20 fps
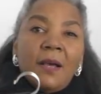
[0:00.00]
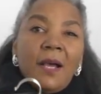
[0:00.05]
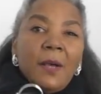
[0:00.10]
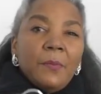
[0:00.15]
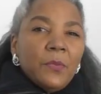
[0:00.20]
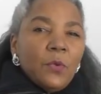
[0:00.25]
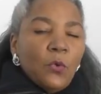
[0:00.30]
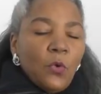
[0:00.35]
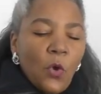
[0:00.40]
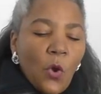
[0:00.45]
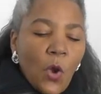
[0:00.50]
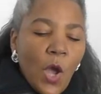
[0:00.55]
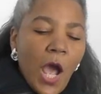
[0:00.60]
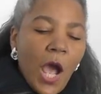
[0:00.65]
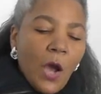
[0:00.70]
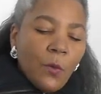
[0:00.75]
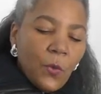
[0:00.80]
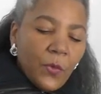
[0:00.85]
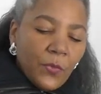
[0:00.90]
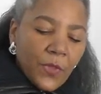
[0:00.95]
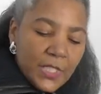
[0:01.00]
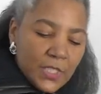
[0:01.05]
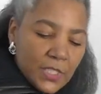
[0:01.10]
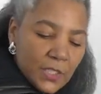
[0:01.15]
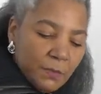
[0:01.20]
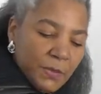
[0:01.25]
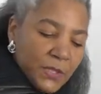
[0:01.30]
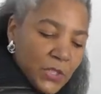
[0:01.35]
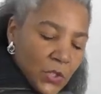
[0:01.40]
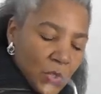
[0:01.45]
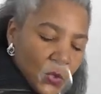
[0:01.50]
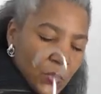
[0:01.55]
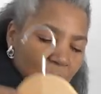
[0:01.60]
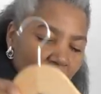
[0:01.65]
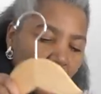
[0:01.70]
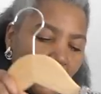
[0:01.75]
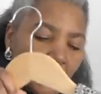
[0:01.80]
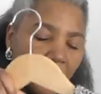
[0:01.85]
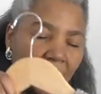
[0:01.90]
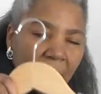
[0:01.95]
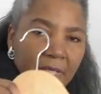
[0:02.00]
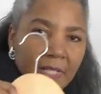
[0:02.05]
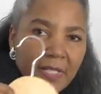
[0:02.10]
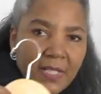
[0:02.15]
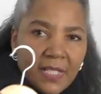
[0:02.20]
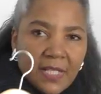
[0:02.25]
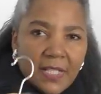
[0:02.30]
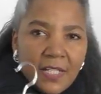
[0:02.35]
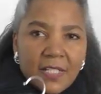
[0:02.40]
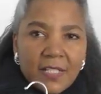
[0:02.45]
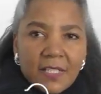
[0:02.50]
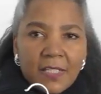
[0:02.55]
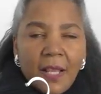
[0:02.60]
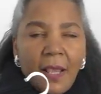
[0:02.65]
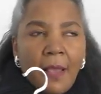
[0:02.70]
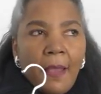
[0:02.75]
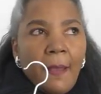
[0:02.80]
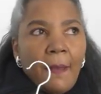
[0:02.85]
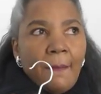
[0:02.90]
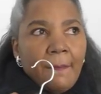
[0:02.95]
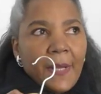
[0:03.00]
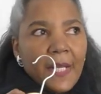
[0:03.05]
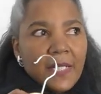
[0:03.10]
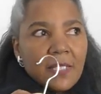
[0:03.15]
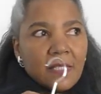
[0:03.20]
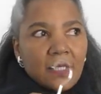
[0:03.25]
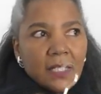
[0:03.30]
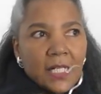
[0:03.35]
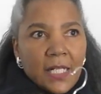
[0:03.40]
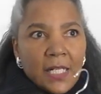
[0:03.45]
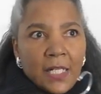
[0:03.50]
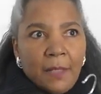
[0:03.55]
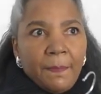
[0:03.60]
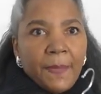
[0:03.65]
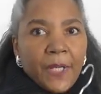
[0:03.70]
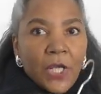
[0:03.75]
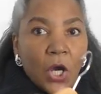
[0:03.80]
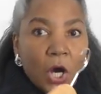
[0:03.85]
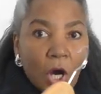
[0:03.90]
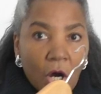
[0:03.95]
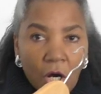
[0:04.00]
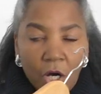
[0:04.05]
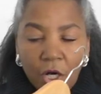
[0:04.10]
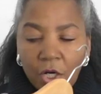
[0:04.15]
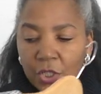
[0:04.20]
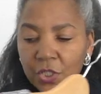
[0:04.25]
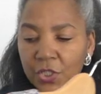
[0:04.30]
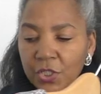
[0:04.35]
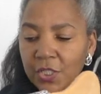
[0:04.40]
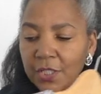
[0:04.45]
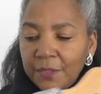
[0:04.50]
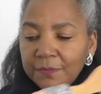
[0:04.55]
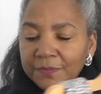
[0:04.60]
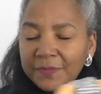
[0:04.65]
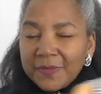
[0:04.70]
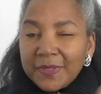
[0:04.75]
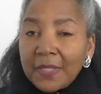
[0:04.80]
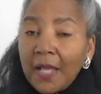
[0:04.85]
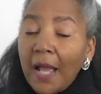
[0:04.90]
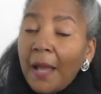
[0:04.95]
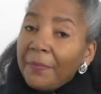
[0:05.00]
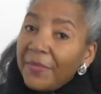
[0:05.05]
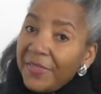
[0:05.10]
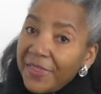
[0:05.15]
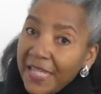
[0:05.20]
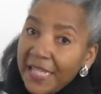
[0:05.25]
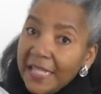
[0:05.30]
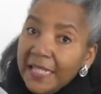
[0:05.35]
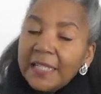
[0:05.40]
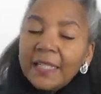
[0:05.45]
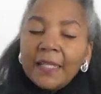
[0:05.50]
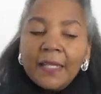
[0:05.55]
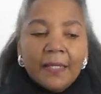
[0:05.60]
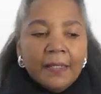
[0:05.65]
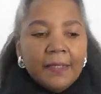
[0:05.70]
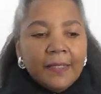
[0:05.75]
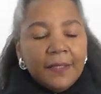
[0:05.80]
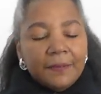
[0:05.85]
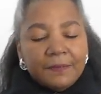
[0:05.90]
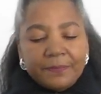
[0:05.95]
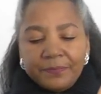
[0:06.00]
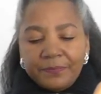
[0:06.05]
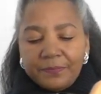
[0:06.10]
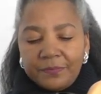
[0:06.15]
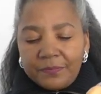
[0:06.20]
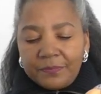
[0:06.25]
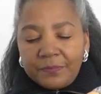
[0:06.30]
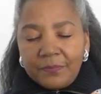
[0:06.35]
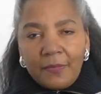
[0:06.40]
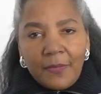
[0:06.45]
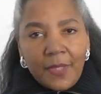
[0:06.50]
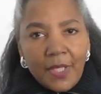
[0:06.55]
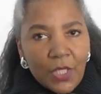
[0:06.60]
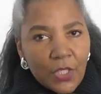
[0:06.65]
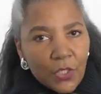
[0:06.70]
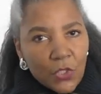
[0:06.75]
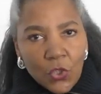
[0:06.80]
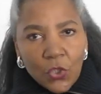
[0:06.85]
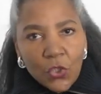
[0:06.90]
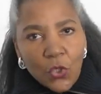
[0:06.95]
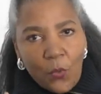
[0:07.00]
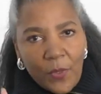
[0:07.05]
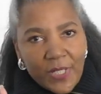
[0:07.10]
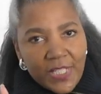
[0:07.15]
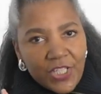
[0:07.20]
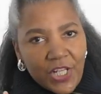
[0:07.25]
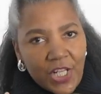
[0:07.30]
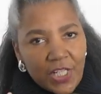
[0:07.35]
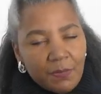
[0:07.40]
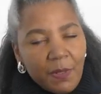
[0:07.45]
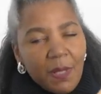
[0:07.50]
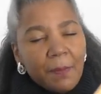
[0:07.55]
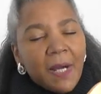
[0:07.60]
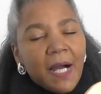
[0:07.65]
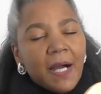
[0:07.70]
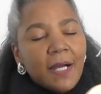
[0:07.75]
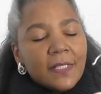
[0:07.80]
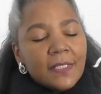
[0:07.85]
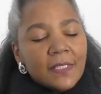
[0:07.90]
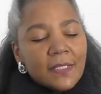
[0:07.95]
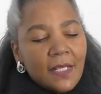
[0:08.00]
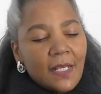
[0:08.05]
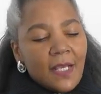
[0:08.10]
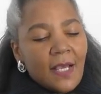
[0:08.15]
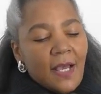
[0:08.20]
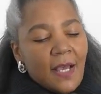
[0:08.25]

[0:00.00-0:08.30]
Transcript: I want this to be two separate pieces, basically because I'm thinking, you can always change my mind,